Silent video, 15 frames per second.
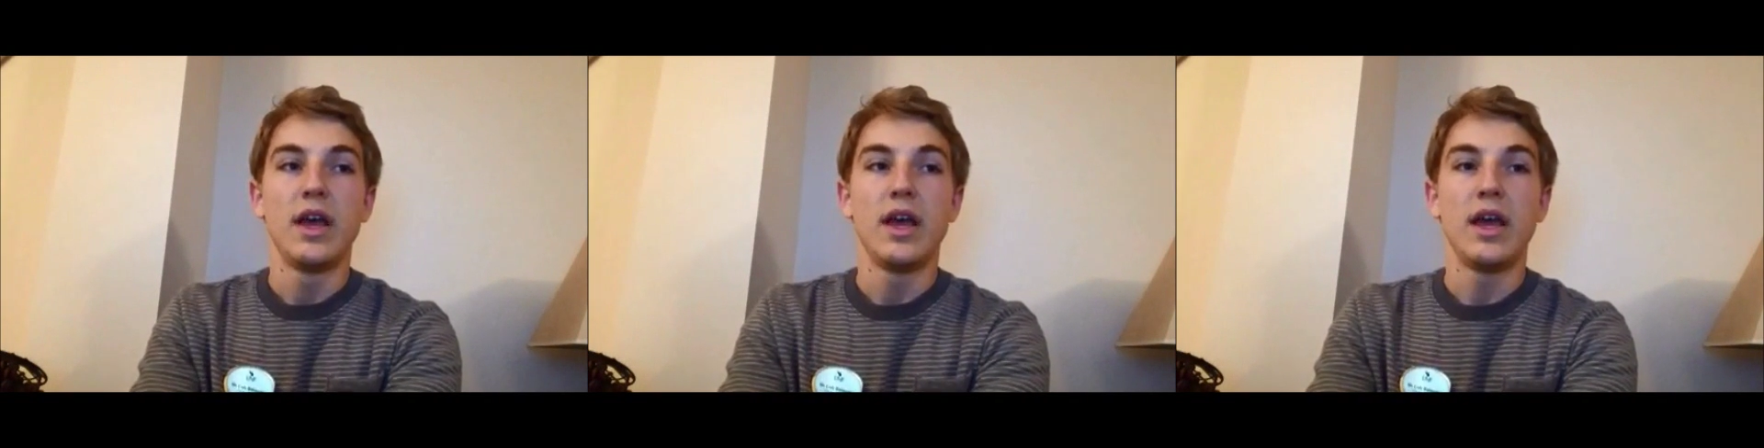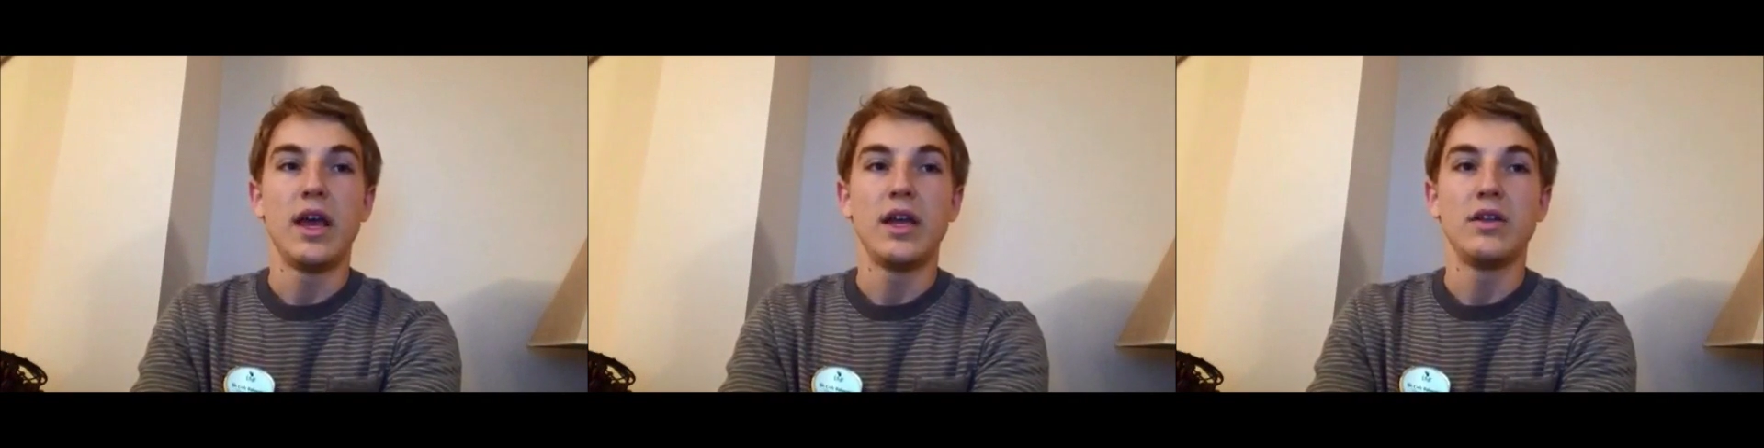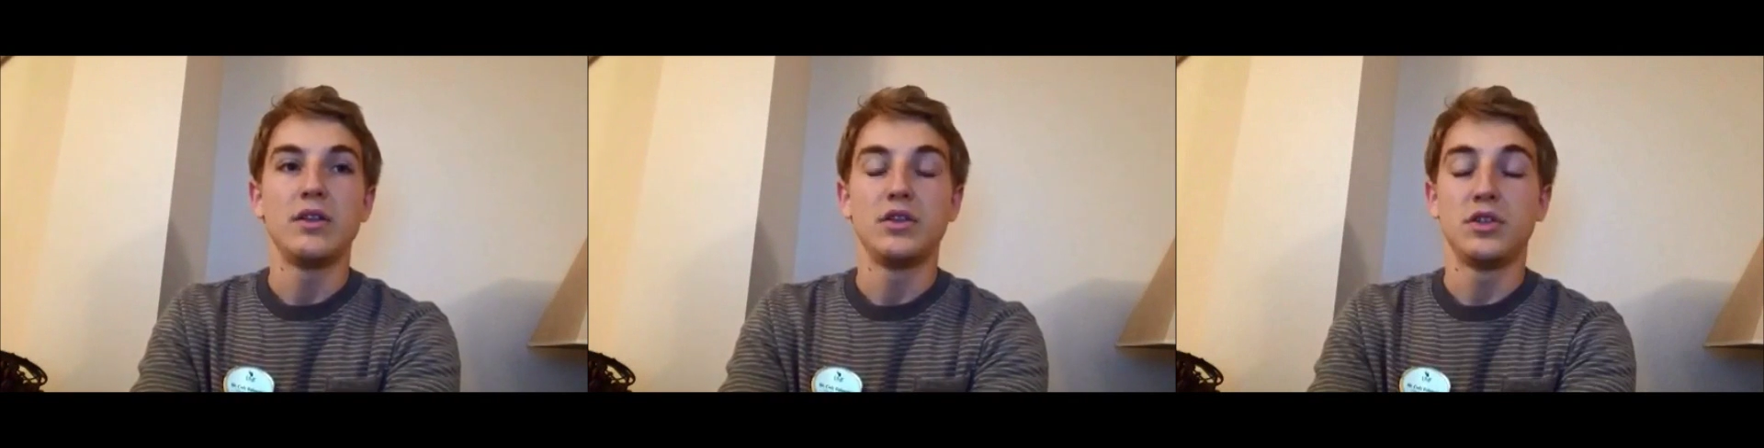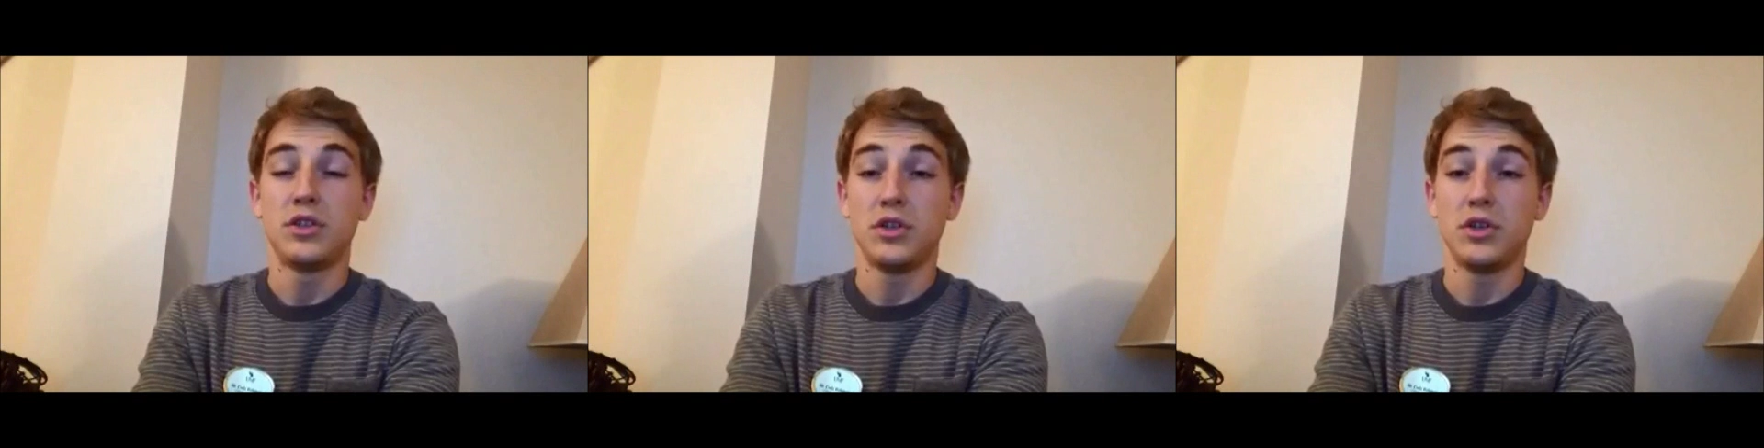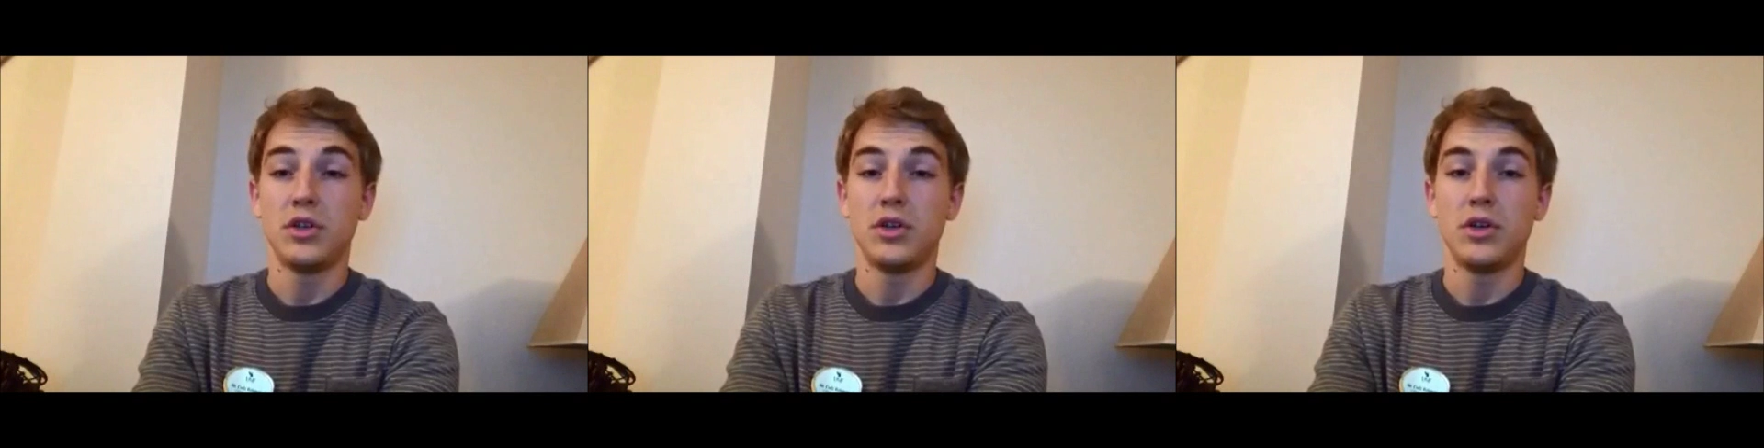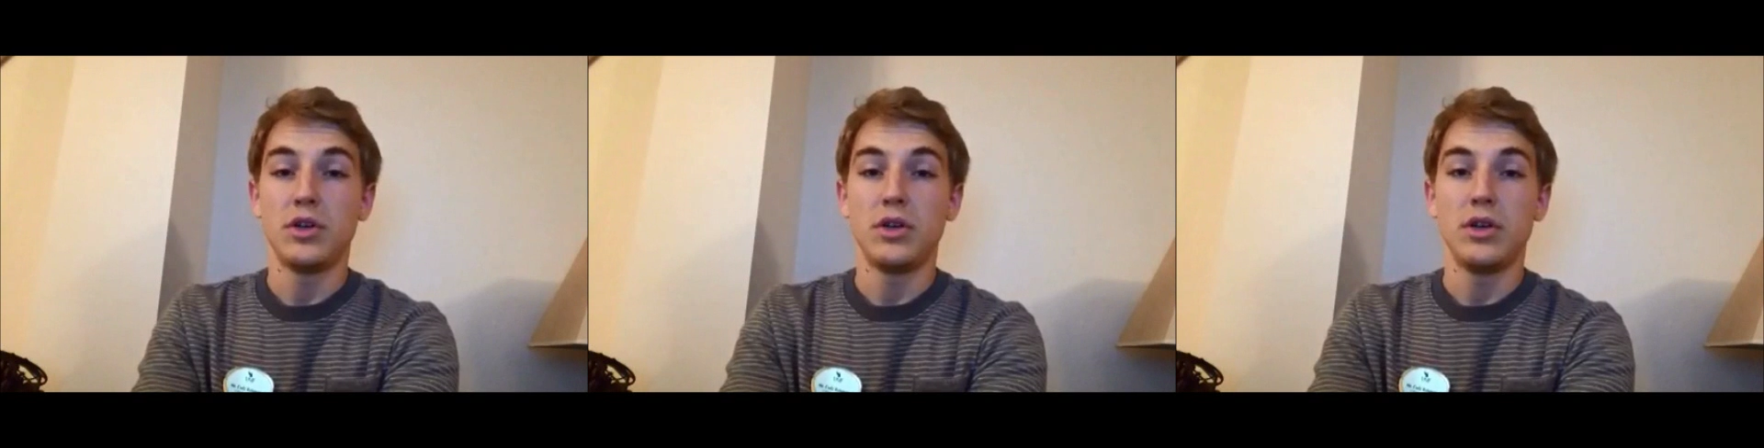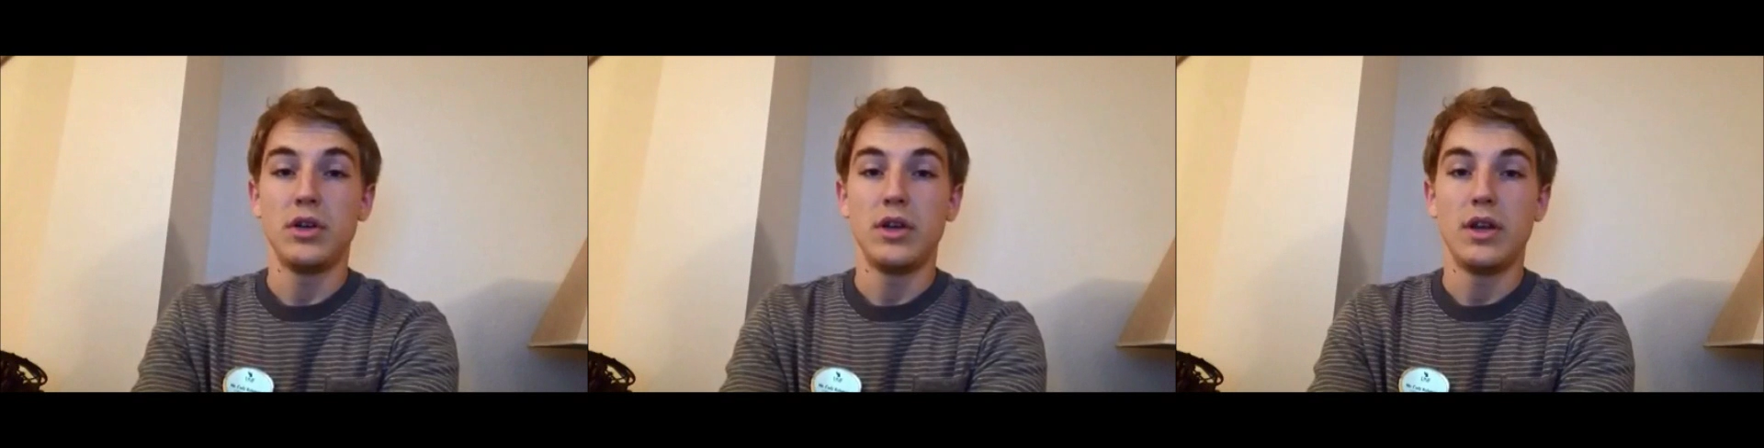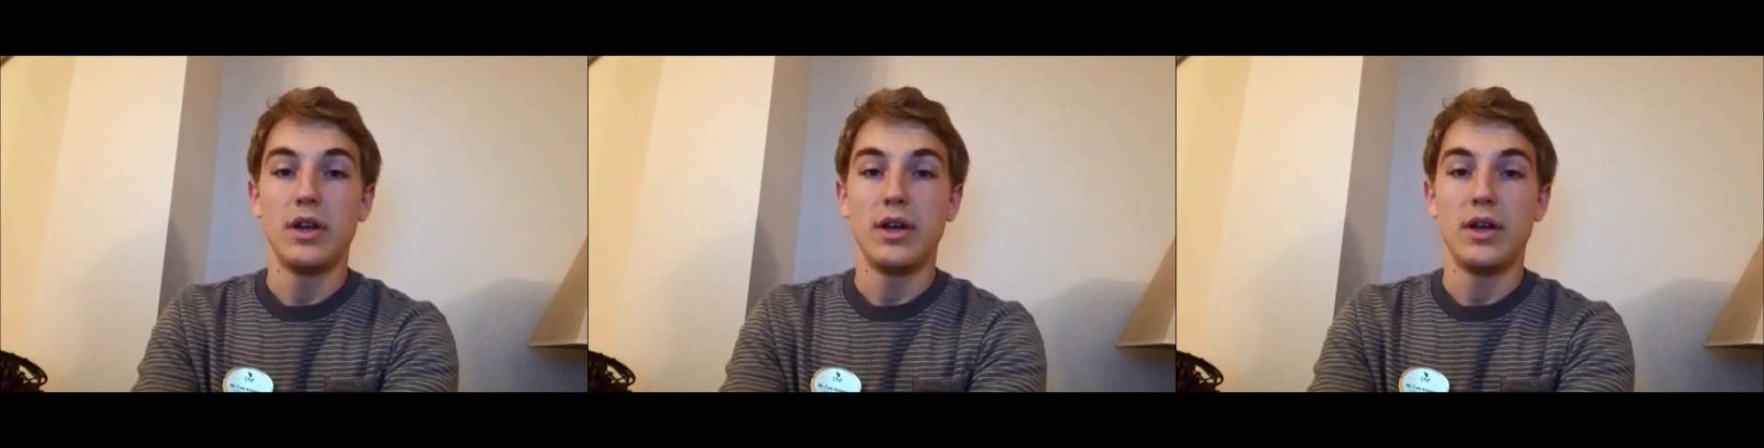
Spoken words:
and stern